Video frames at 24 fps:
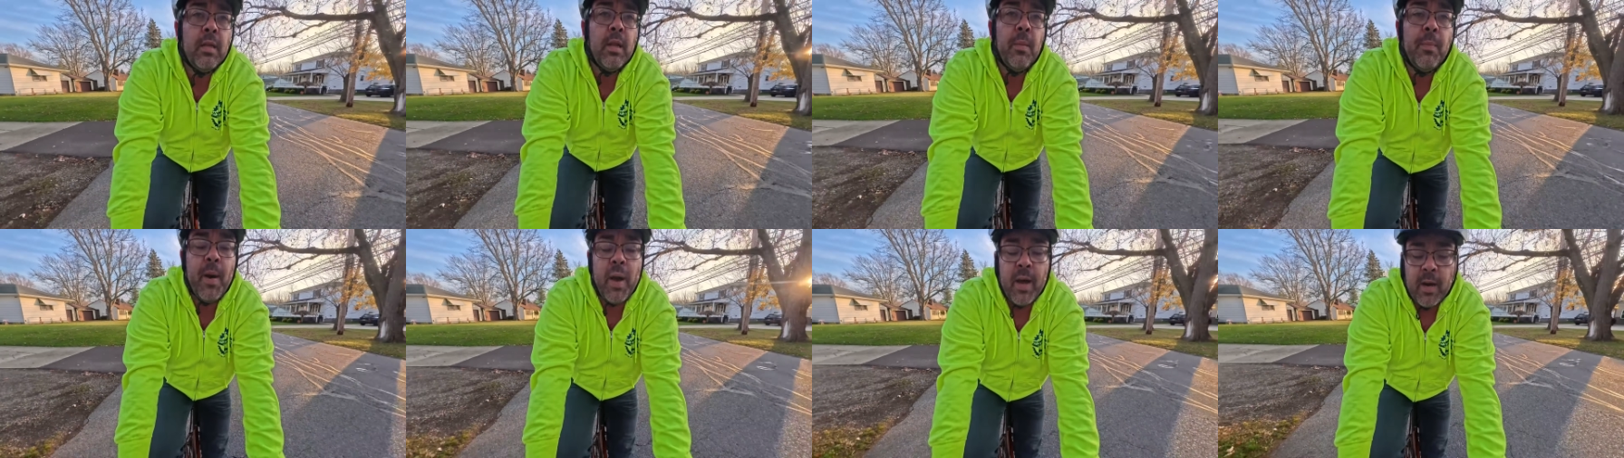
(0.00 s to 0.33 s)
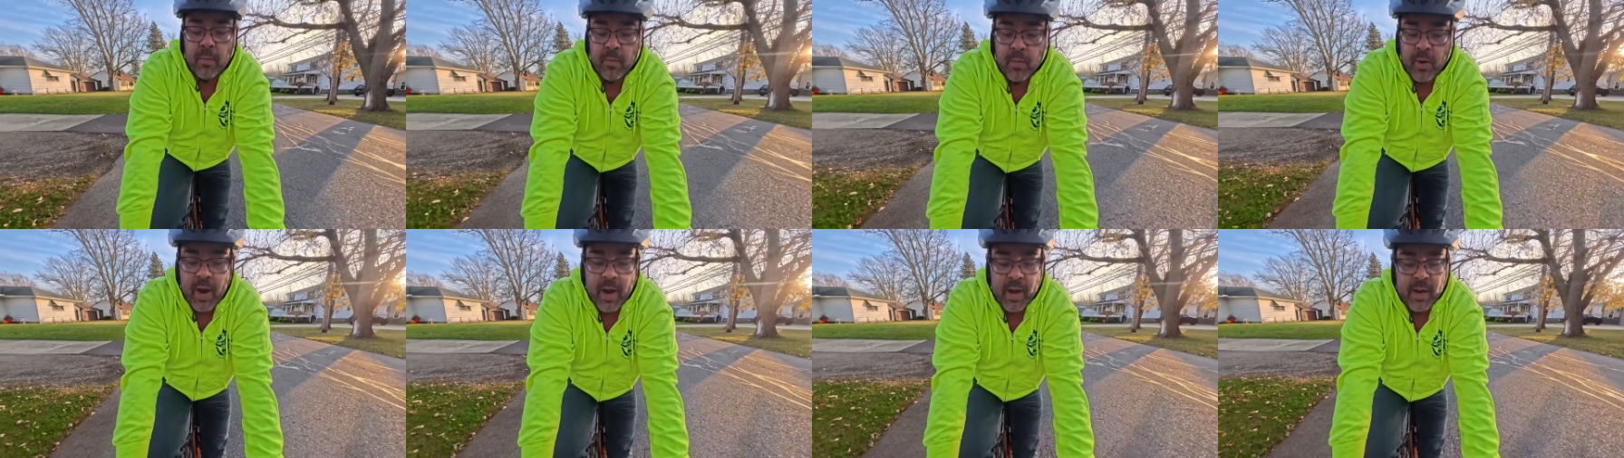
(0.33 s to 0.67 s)
the
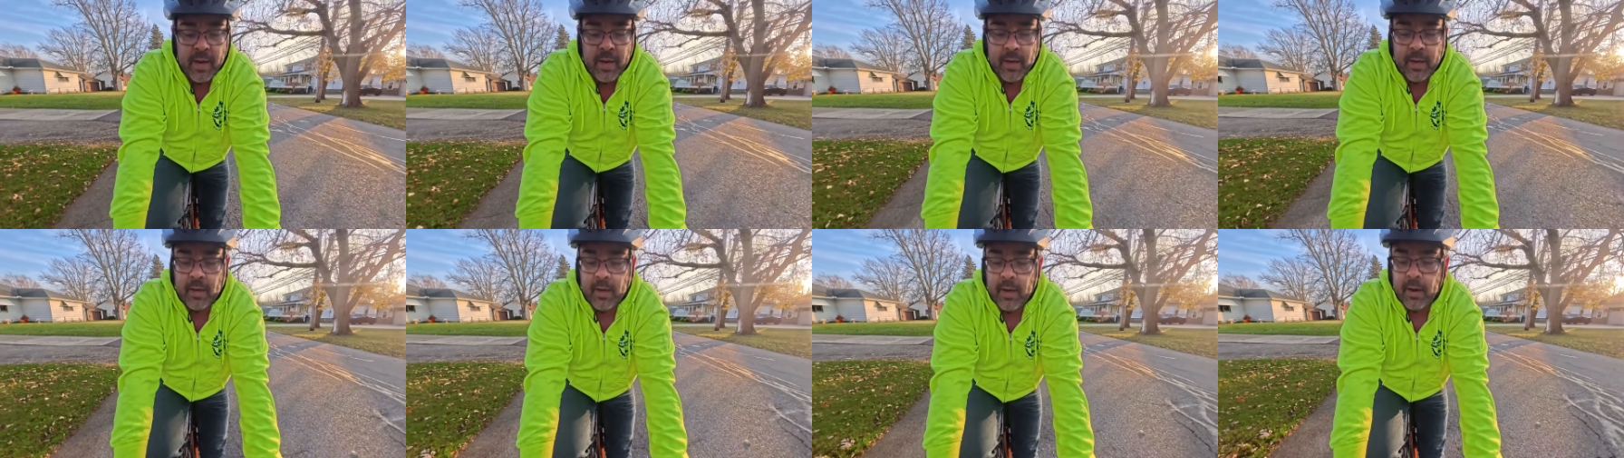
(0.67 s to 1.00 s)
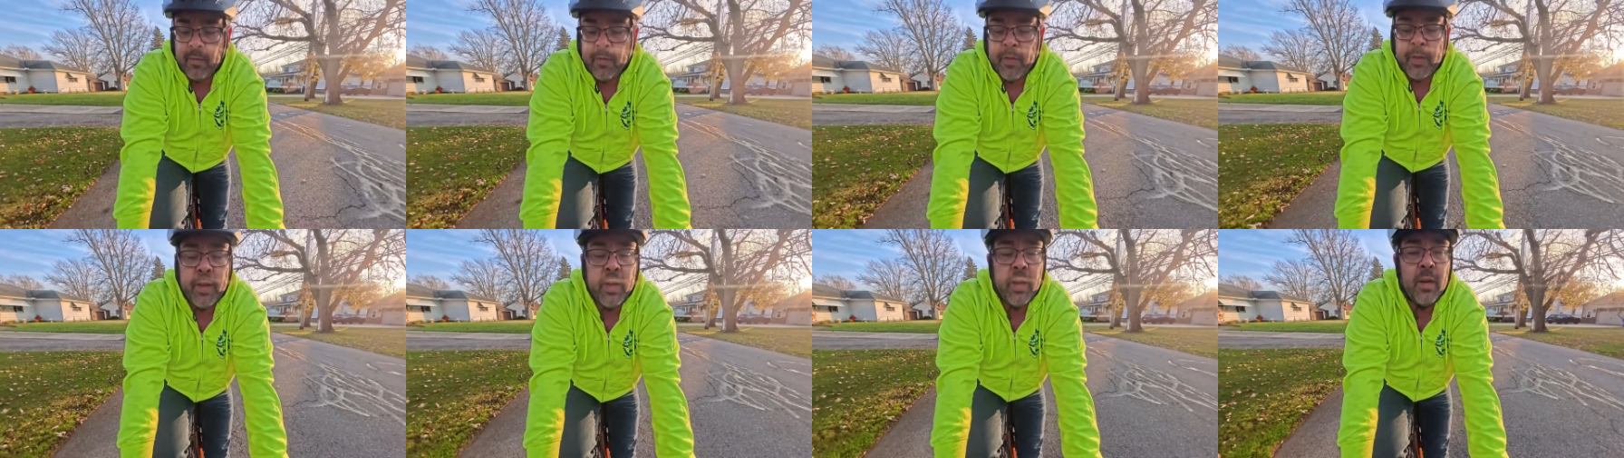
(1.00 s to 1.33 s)
bottom bracket, and
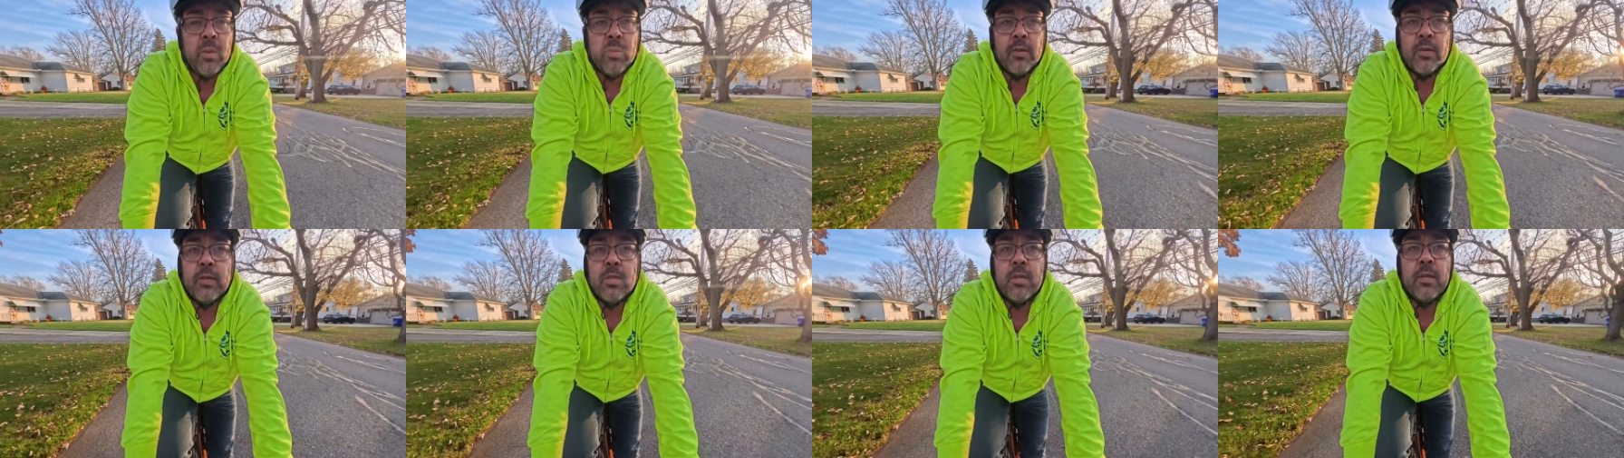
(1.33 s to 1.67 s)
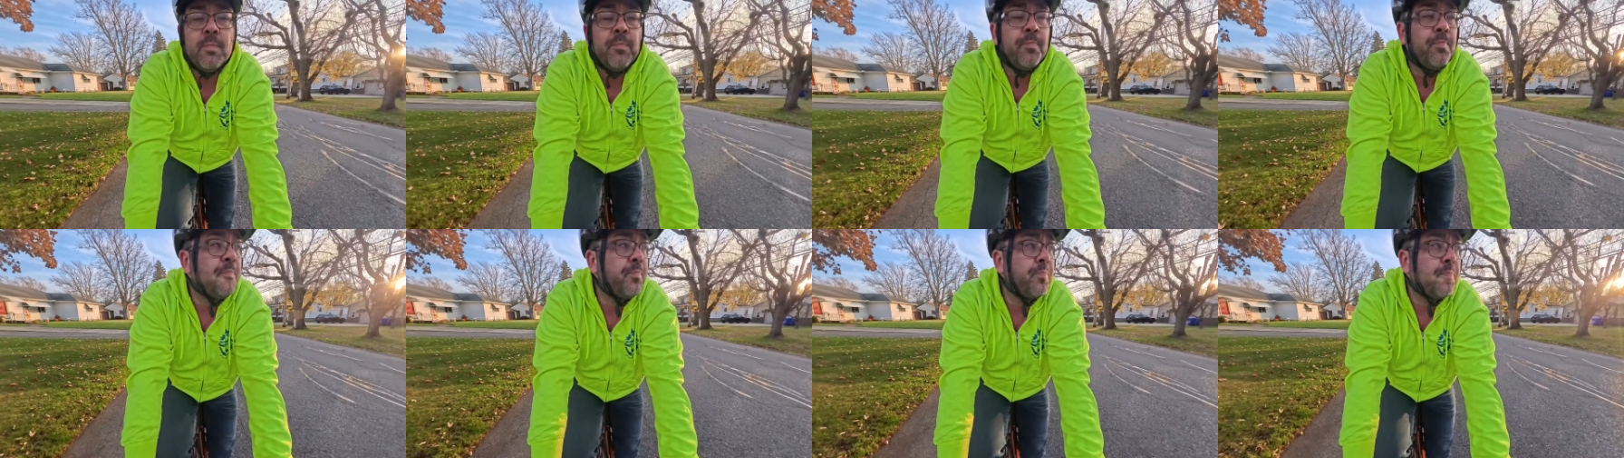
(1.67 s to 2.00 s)
everything else,